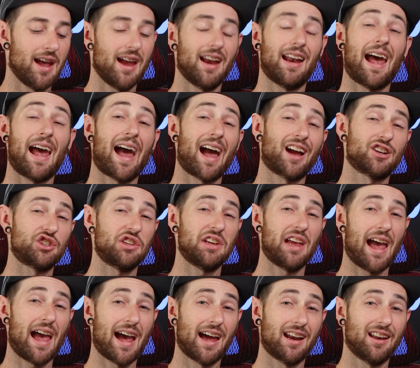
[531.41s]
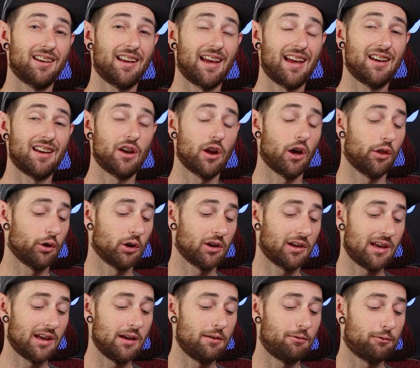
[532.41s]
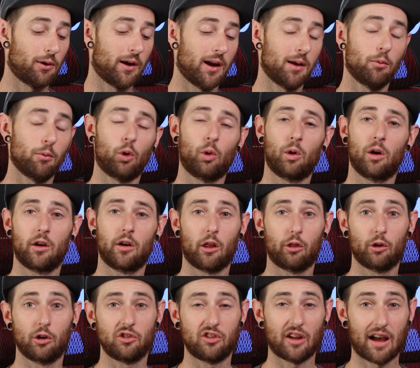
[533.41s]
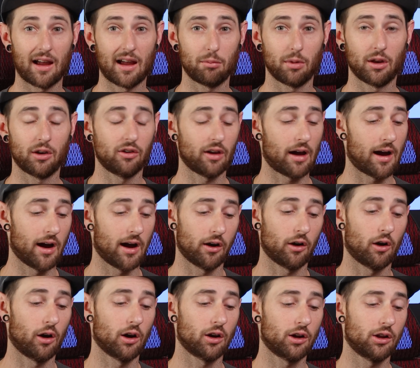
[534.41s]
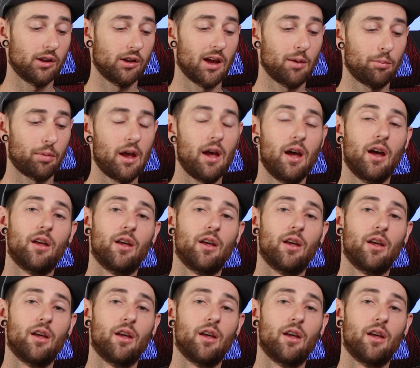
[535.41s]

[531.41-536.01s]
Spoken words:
it actually added another keyframe or another diamond on our clip.